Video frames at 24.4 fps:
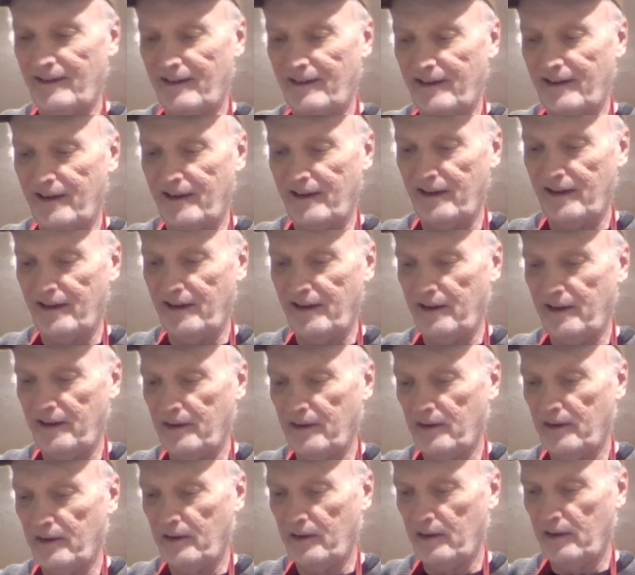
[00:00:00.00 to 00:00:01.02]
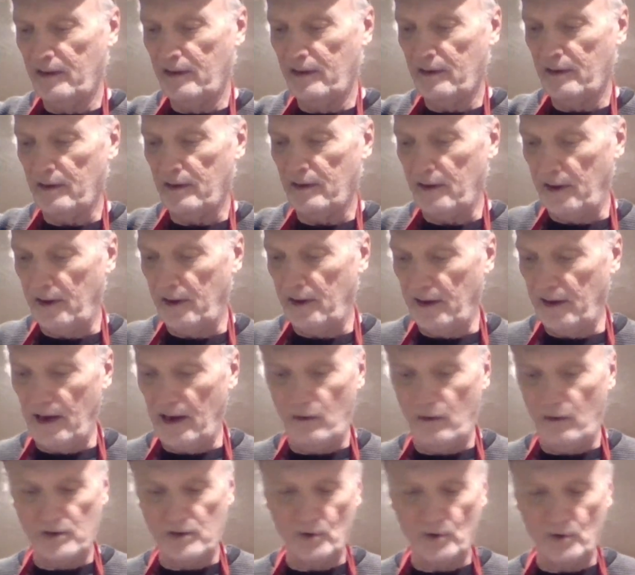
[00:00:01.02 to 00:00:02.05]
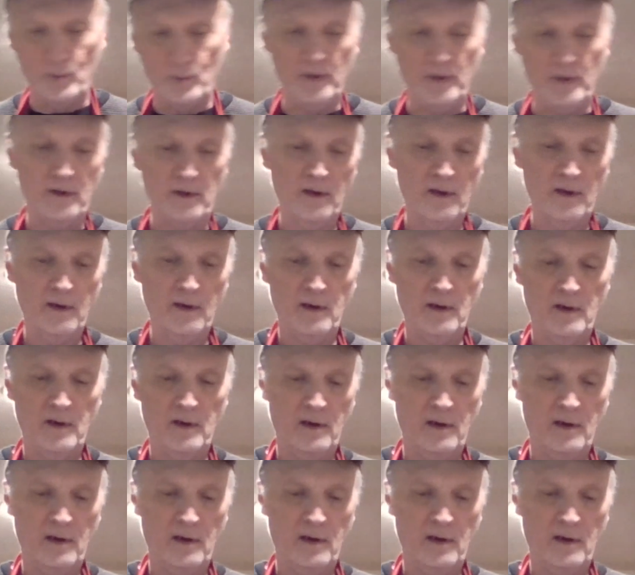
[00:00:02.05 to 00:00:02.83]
Okay. There, now it's open.